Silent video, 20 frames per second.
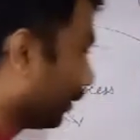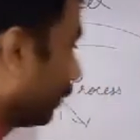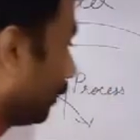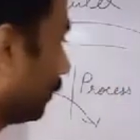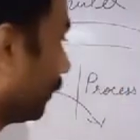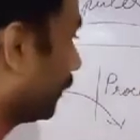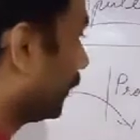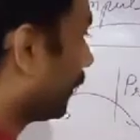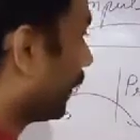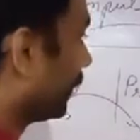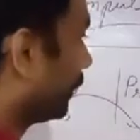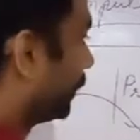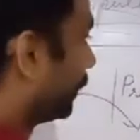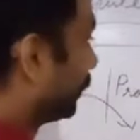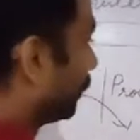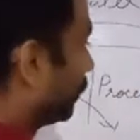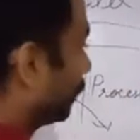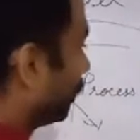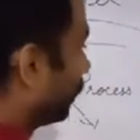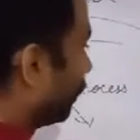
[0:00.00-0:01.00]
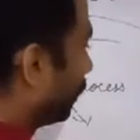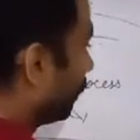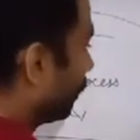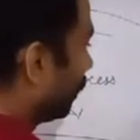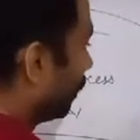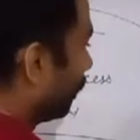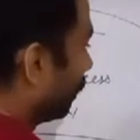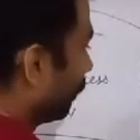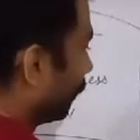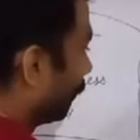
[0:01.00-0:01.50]
devices.
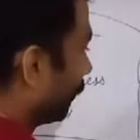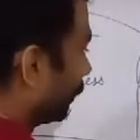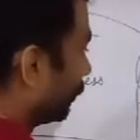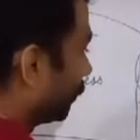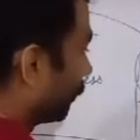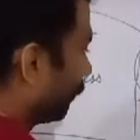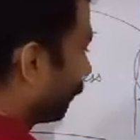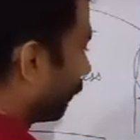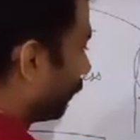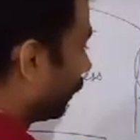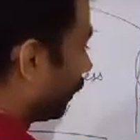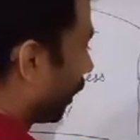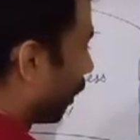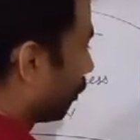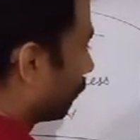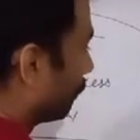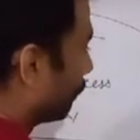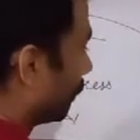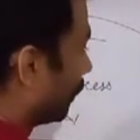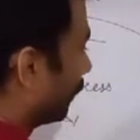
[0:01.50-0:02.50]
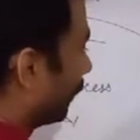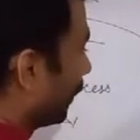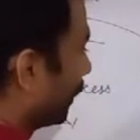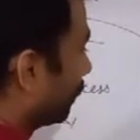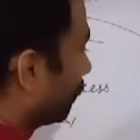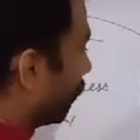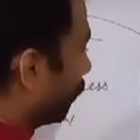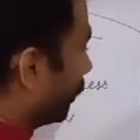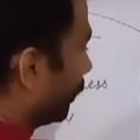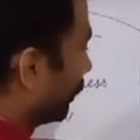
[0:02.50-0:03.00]
First of all, output device,
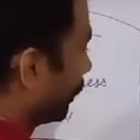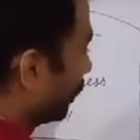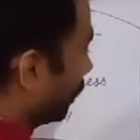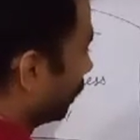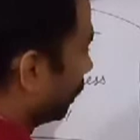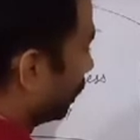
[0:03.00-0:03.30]
monitor.